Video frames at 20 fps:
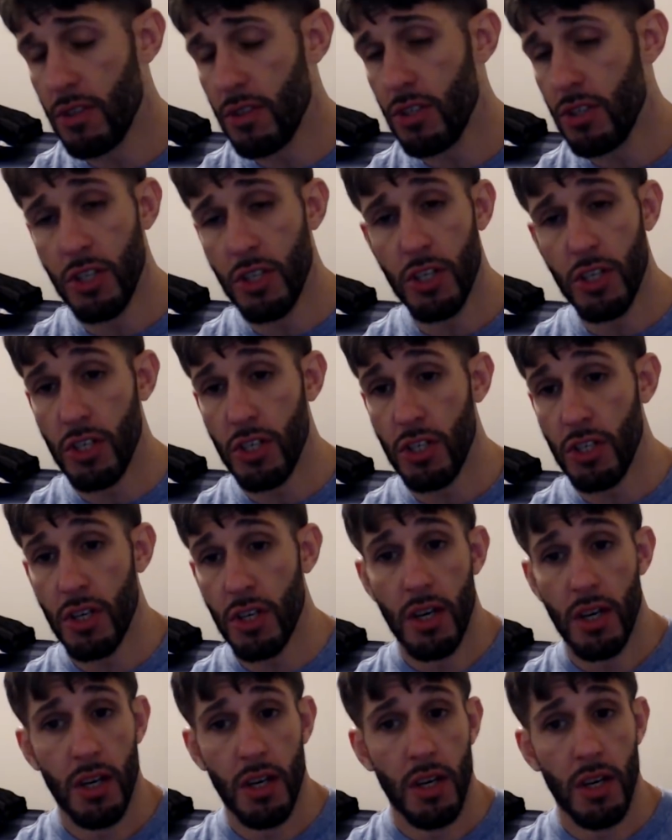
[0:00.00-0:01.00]
Is it even
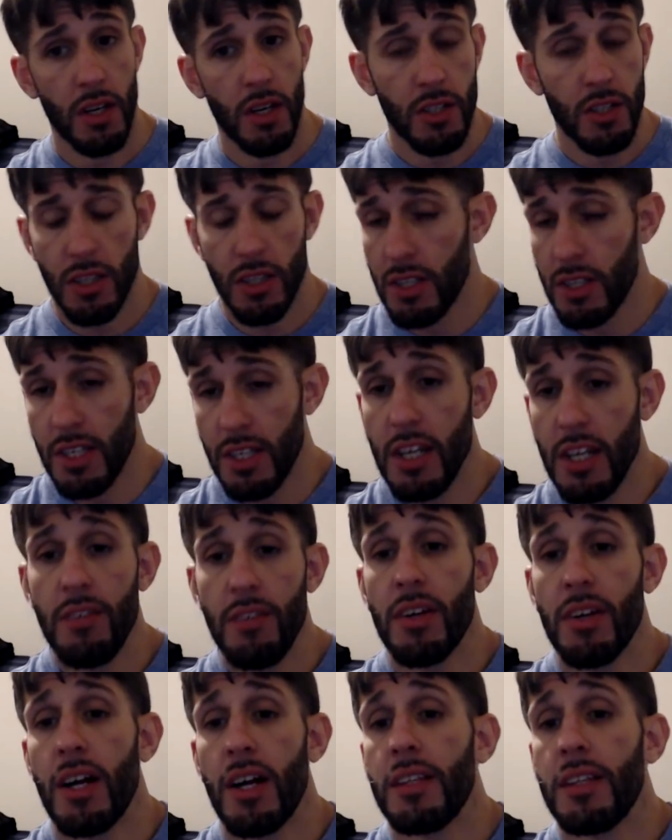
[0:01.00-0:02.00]
on the team?
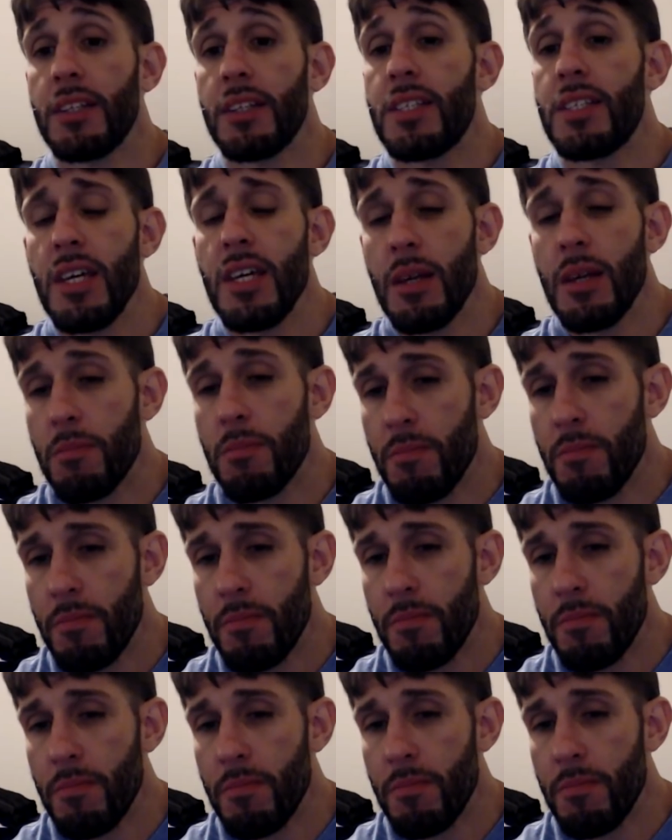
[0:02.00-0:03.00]

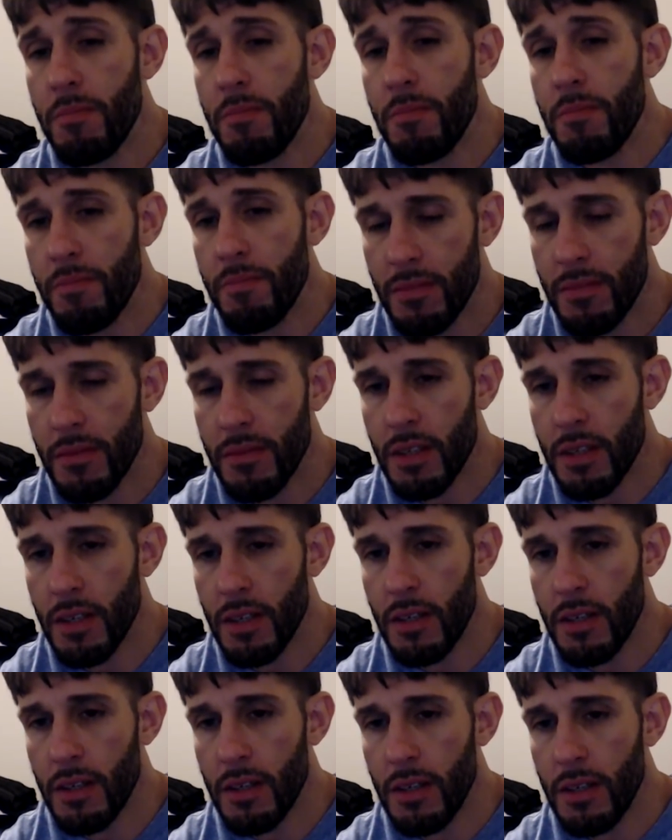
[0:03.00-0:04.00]
Is he even on the
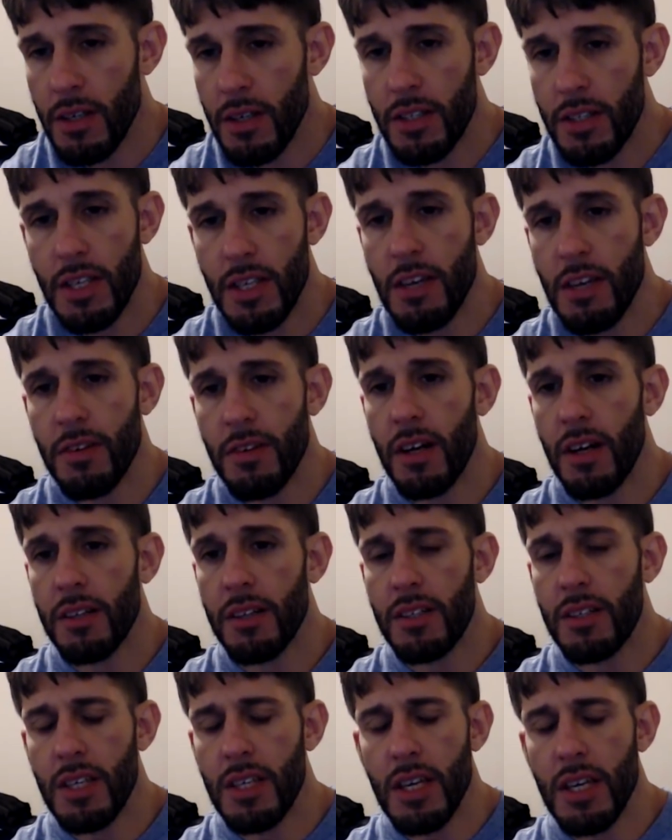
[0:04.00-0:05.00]
team? But then again, how
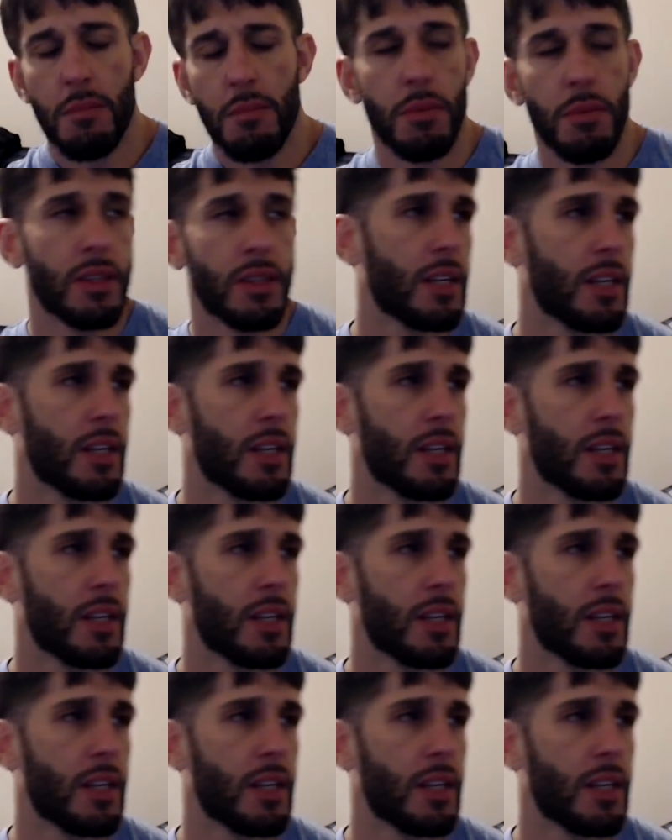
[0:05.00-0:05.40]
can we